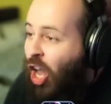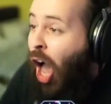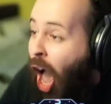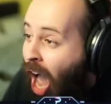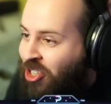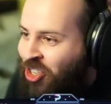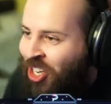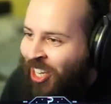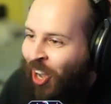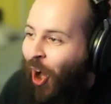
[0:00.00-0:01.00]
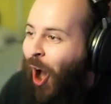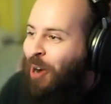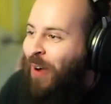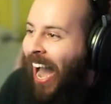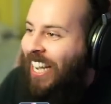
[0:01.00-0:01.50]
Yes!
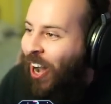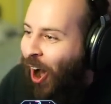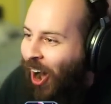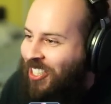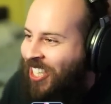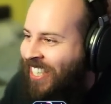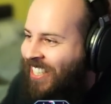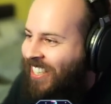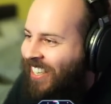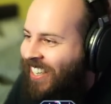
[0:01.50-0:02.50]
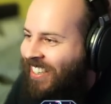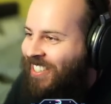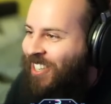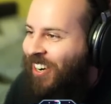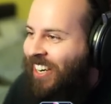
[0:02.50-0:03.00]
Oh my god!
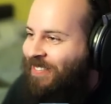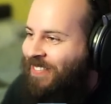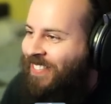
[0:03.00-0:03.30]
Sorry.